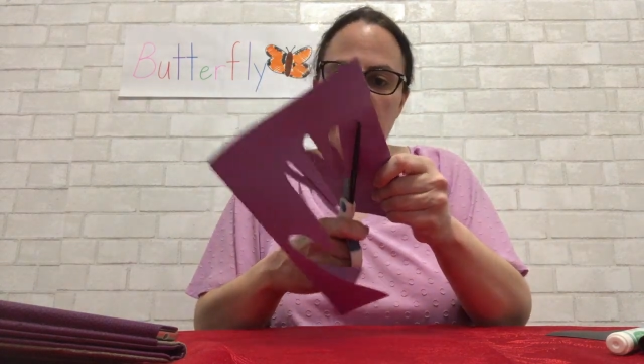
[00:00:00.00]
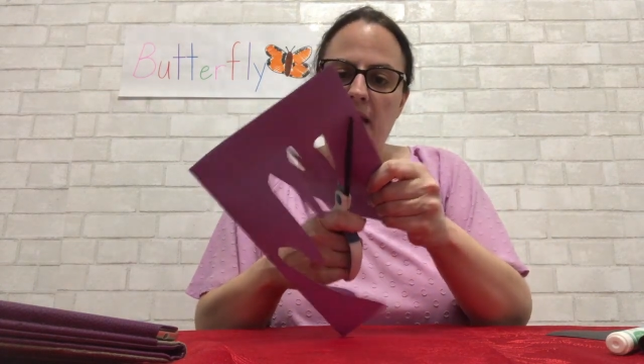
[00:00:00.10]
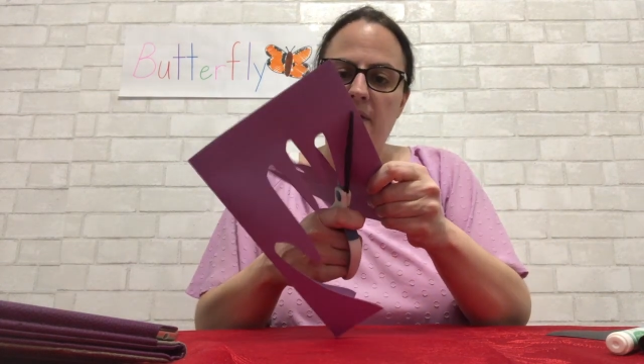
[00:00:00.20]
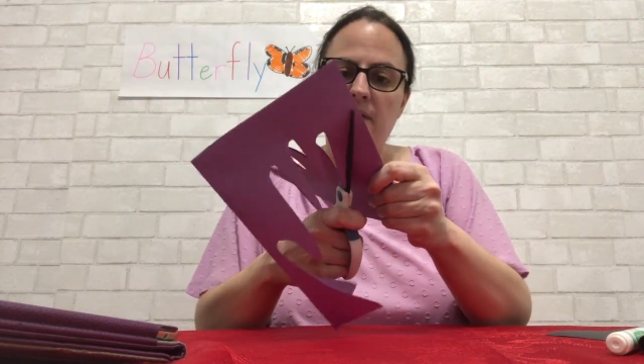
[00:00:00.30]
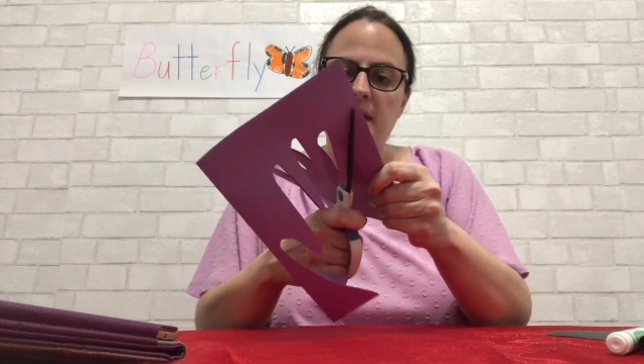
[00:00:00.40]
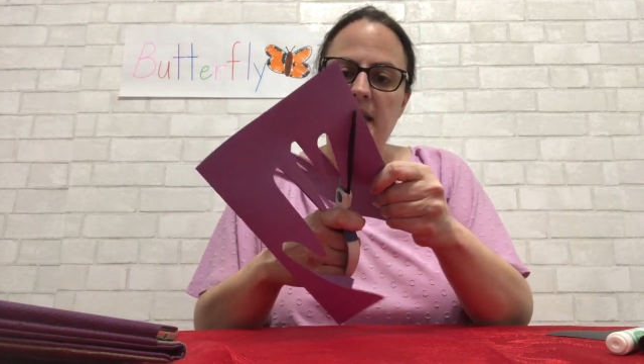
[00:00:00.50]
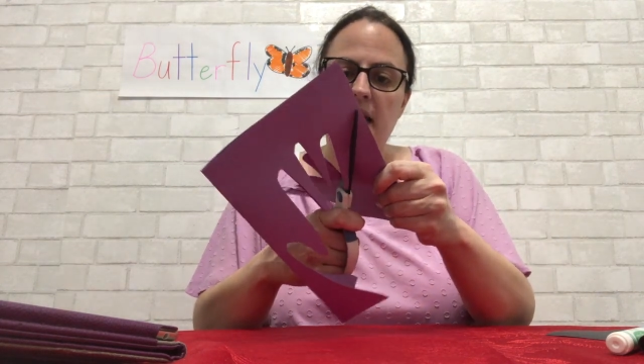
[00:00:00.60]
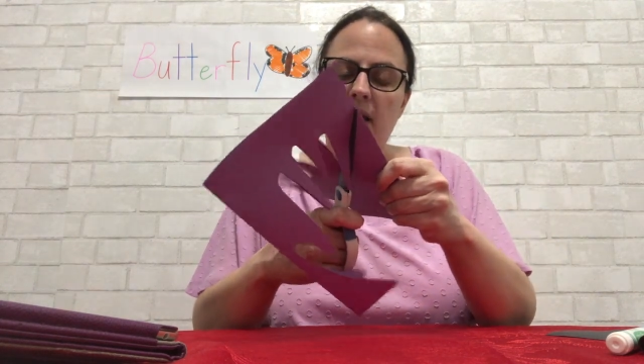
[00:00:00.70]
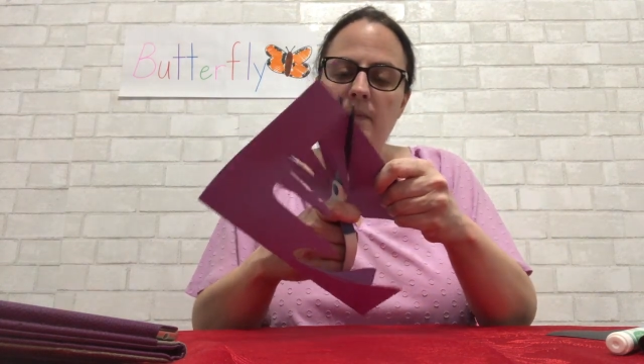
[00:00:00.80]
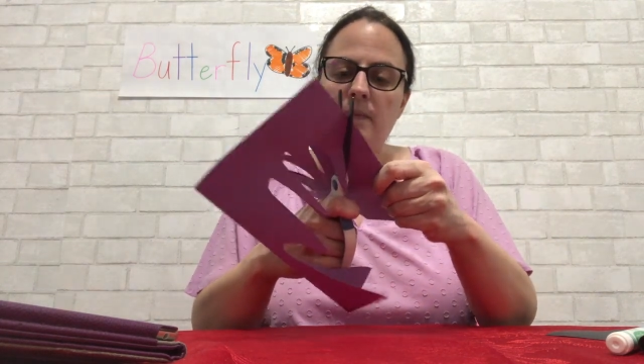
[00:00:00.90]
And if you need
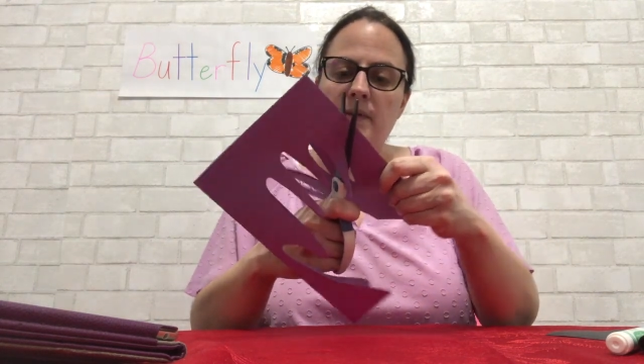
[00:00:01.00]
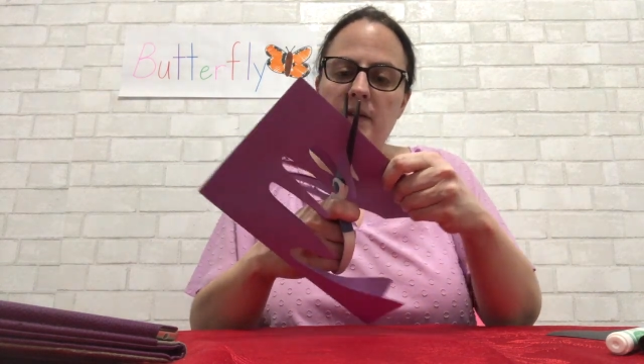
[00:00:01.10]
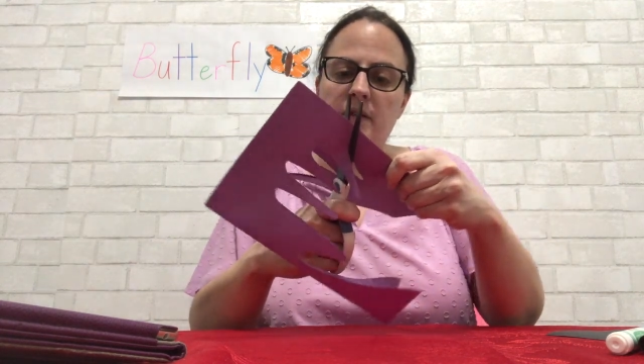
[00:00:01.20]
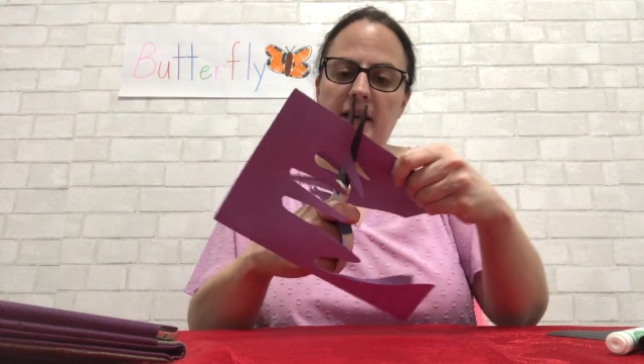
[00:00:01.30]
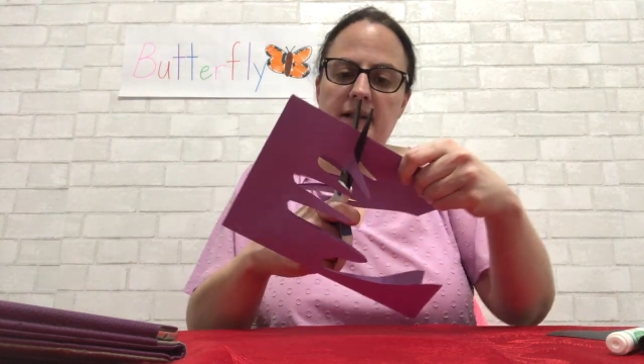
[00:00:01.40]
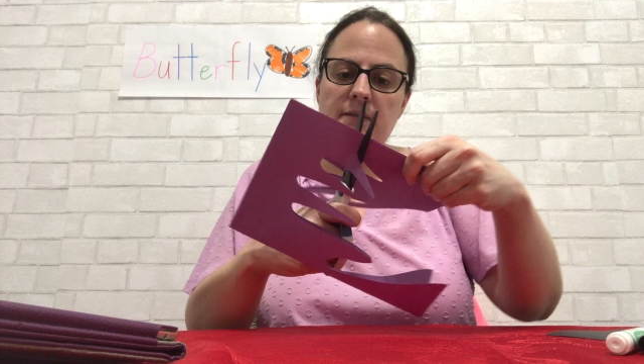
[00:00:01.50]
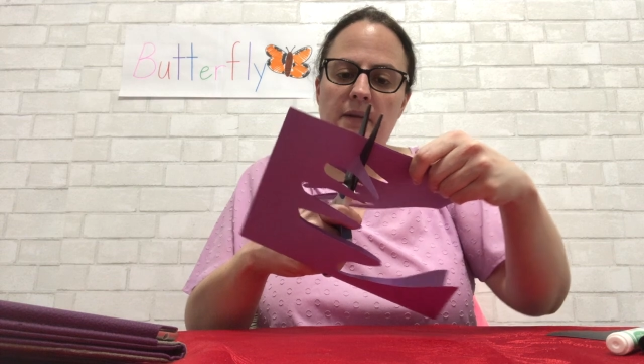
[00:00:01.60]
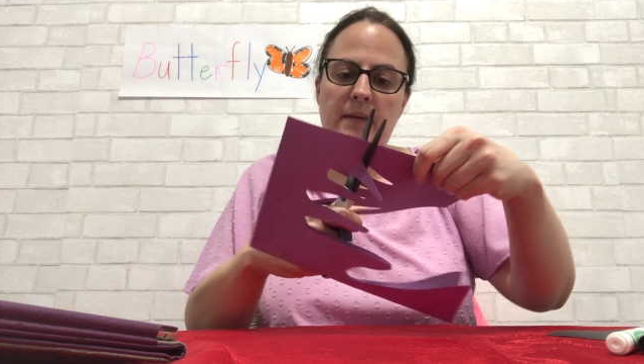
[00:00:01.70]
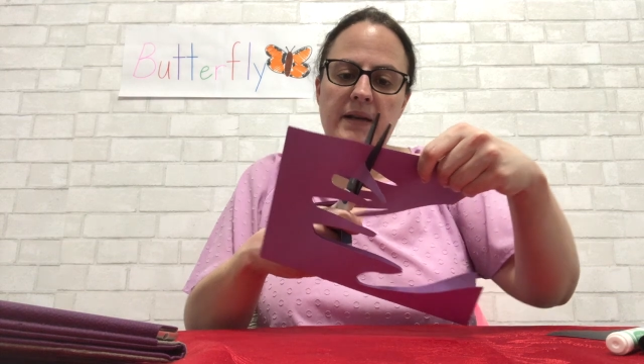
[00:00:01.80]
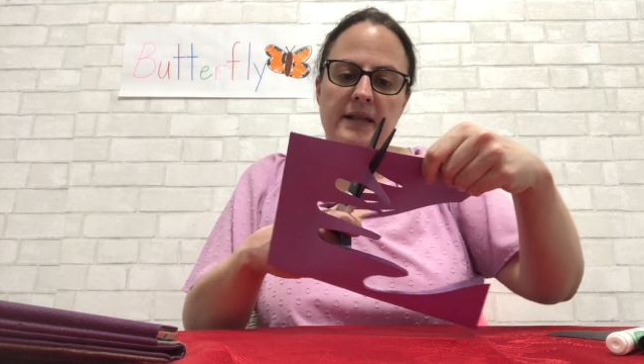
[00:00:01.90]
help, you can ask
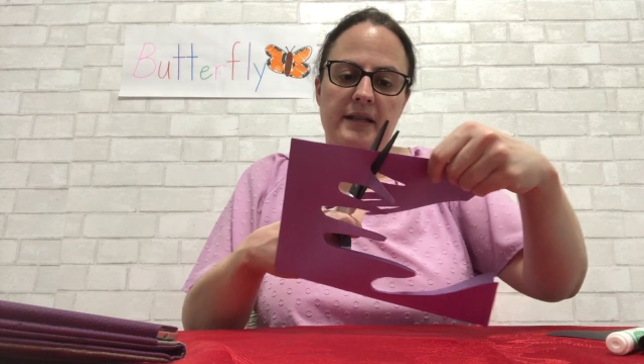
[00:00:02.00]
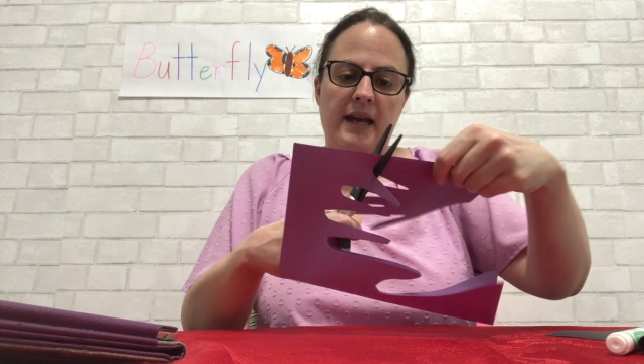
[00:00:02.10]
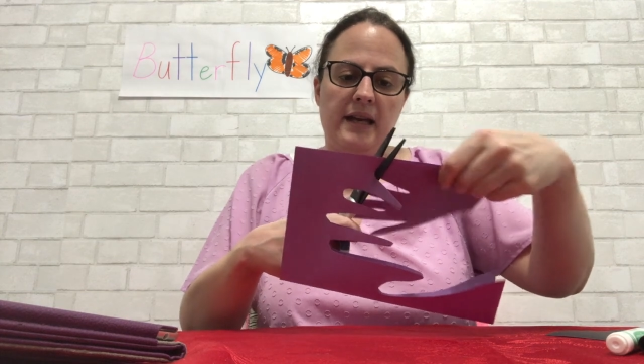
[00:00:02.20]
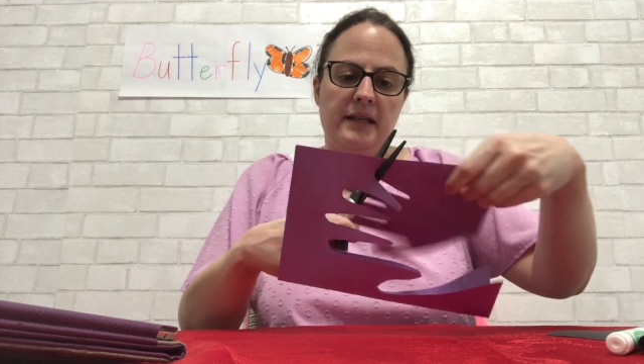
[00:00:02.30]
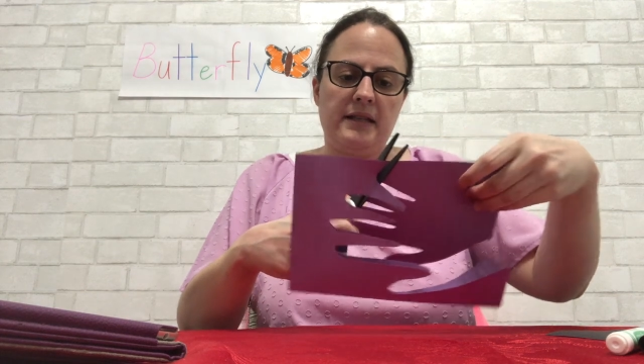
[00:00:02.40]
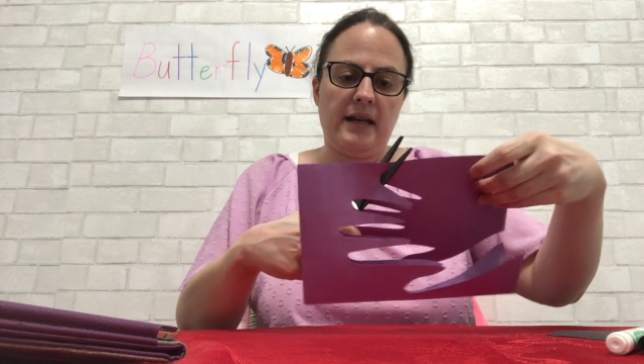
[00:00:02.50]
Mommy and Daddy